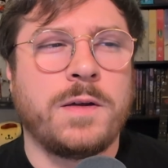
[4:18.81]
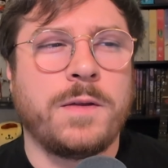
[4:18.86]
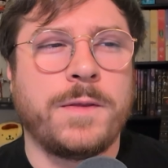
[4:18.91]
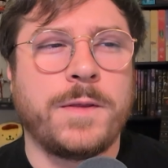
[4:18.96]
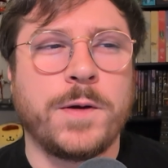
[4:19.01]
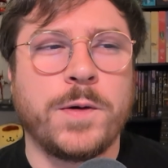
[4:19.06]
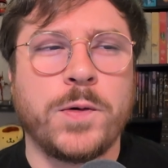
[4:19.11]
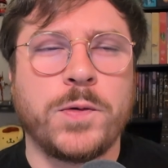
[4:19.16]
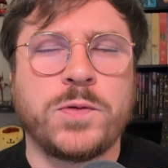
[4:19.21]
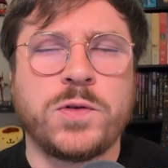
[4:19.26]

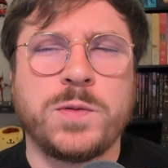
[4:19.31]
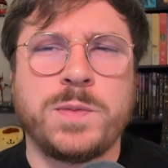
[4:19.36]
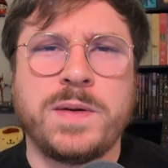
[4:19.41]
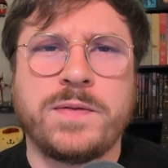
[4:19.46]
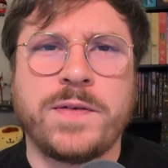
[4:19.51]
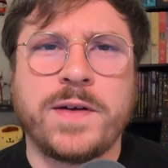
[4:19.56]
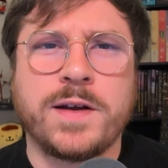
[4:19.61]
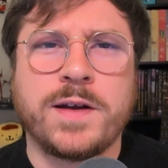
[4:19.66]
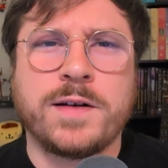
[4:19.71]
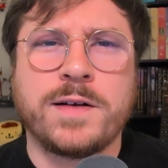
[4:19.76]
Though, to be
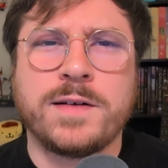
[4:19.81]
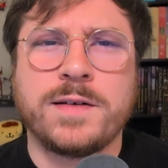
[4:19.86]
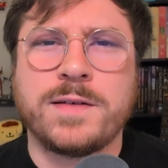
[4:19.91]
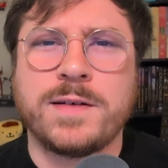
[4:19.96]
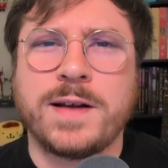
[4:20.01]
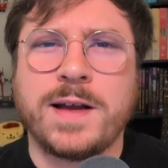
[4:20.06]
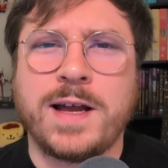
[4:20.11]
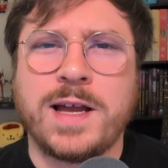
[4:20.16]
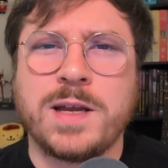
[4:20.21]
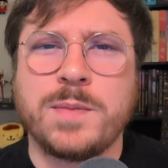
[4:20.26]
fair,
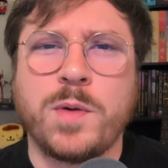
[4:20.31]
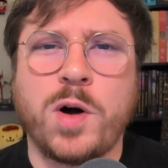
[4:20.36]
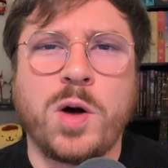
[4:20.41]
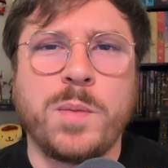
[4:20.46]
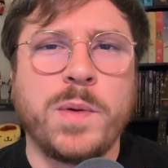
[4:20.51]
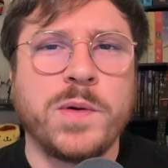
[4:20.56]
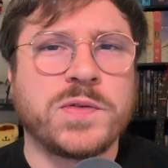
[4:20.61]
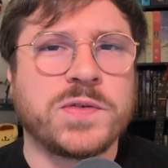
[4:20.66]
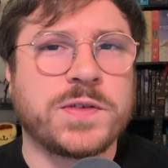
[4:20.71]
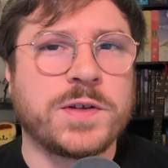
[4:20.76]
I'm
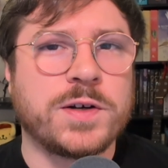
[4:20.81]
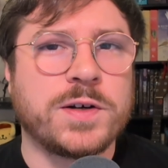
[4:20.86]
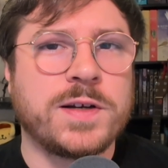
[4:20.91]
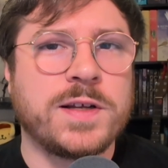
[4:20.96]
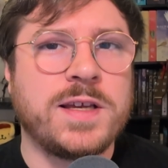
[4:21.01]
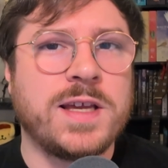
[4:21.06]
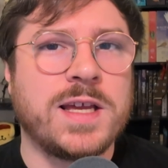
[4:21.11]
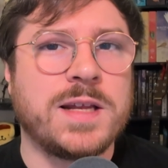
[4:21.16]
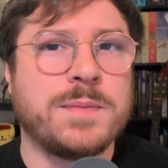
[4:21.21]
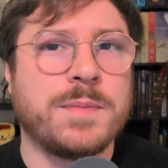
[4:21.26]
almost
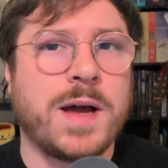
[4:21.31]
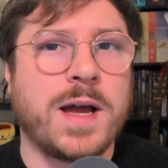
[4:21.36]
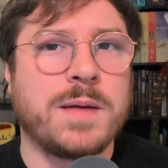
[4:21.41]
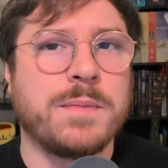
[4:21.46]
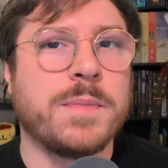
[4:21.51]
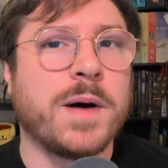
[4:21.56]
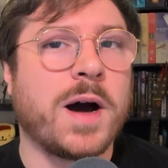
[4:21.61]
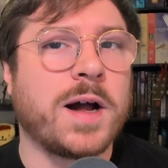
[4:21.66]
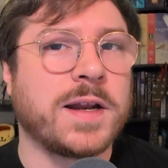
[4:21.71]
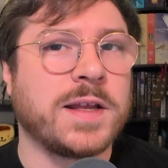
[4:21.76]
30 and my
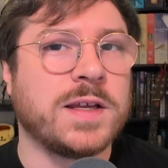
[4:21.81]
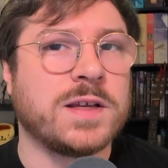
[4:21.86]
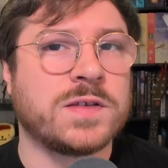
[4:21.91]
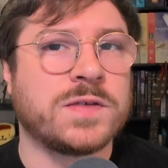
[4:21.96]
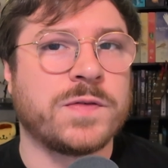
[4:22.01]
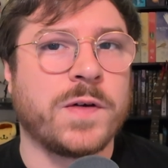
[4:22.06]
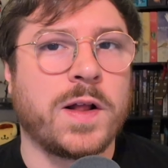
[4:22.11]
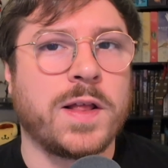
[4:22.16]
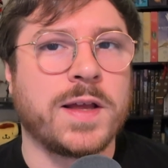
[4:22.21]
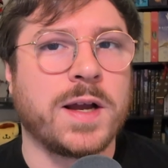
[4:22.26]
body is
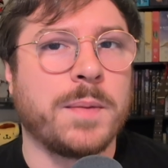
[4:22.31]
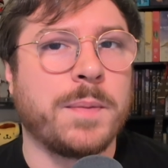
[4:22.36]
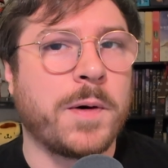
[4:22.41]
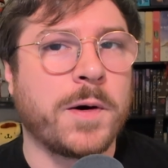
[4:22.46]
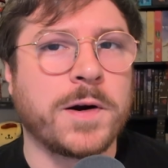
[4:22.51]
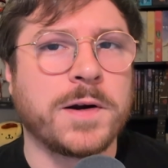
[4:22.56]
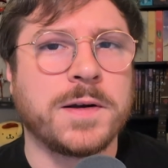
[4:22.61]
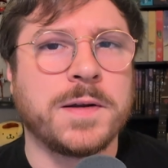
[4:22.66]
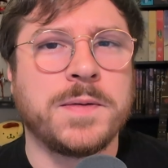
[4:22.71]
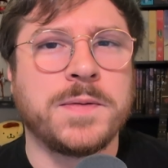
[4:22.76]
falling
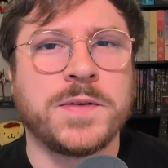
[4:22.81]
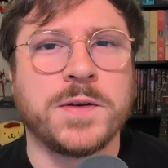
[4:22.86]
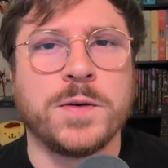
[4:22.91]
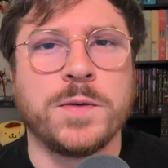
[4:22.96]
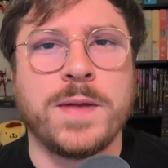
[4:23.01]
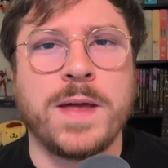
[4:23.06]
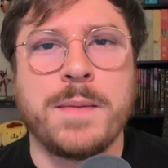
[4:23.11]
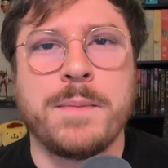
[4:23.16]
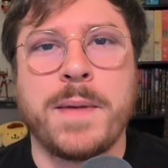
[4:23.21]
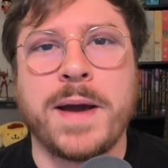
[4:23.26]
apart, so
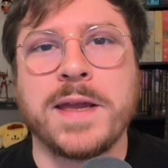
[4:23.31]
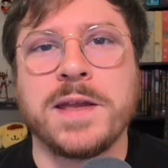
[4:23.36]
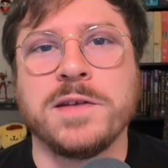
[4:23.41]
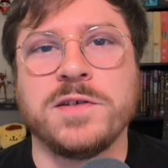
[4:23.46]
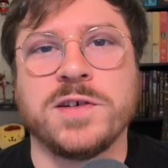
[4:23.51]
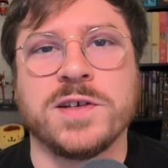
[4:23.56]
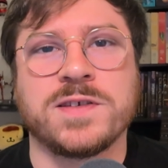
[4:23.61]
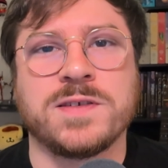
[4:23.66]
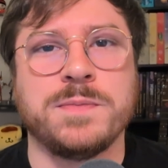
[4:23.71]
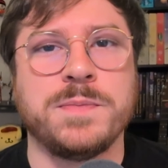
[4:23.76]
that might
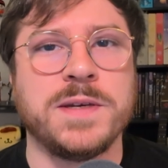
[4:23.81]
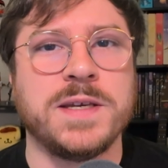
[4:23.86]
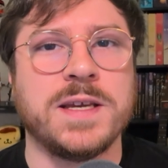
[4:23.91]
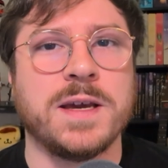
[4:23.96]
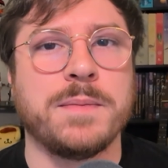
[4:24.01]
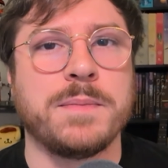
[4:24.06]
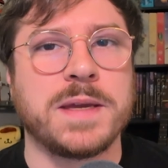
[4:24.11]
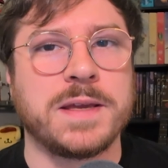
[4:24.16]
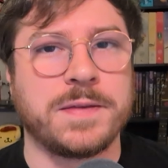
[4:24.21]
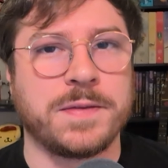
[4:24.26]
just be
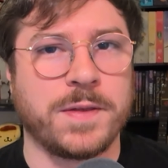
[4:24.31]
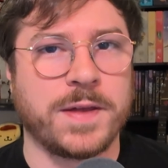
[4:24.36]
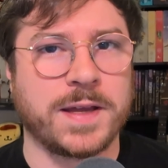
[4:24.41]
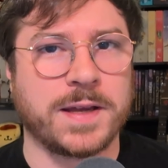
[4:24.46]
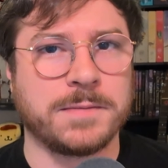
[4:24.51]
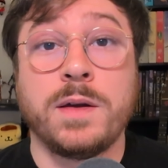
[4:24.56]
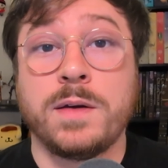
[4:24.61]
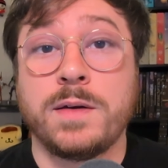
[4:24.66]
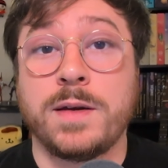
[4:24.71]
a me thing.